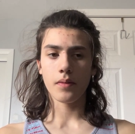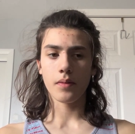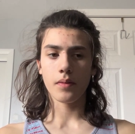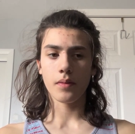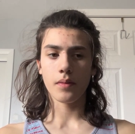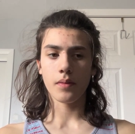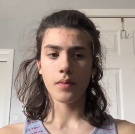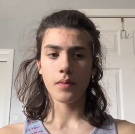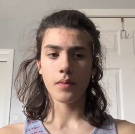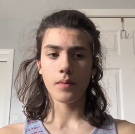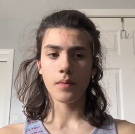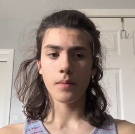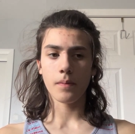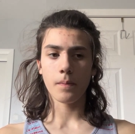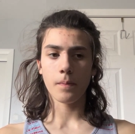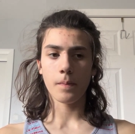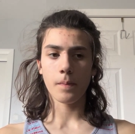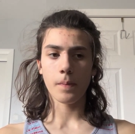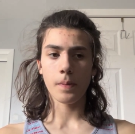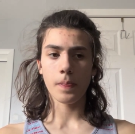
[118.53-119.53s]

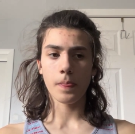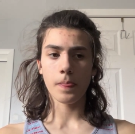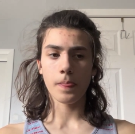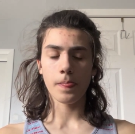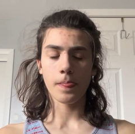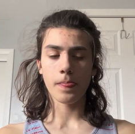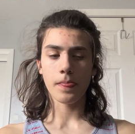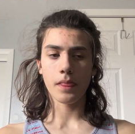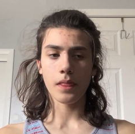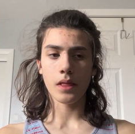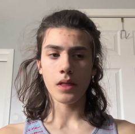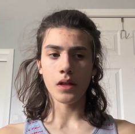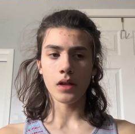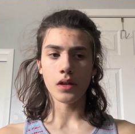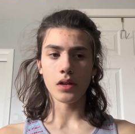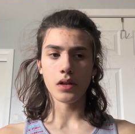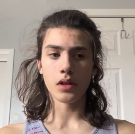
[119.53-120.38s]
Nobody speaks.